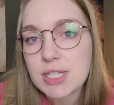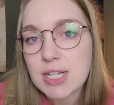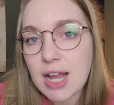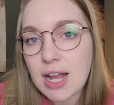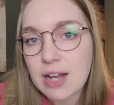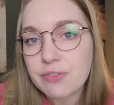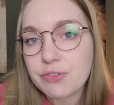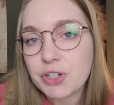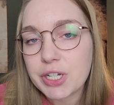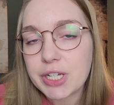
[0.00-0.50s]

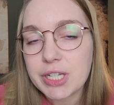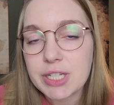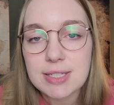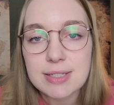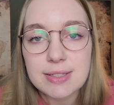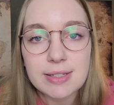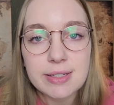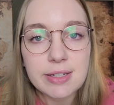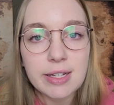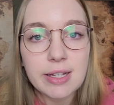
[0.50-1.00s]
African
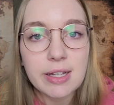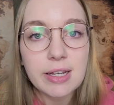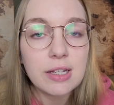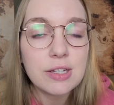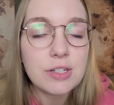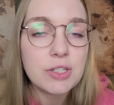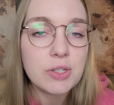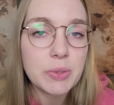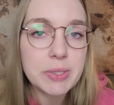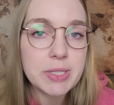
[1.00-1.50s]
city
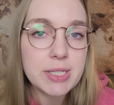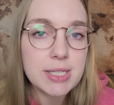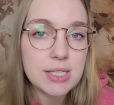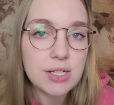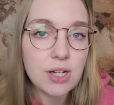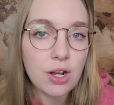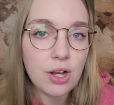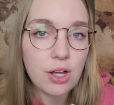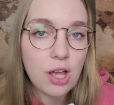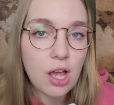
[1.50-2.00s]
to
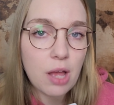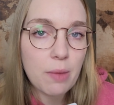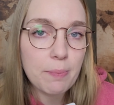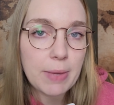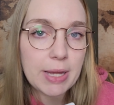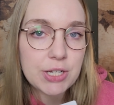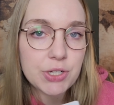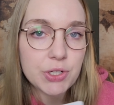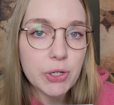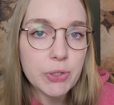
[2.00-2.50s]
install a
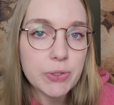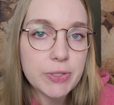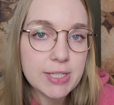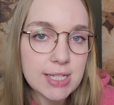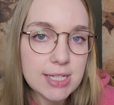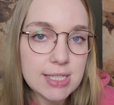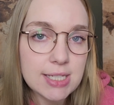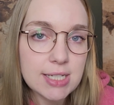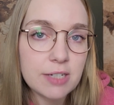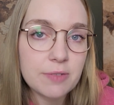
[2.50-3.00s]
metro
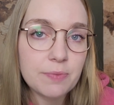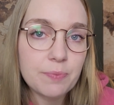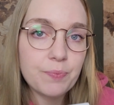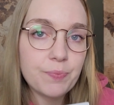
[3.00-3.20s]
system.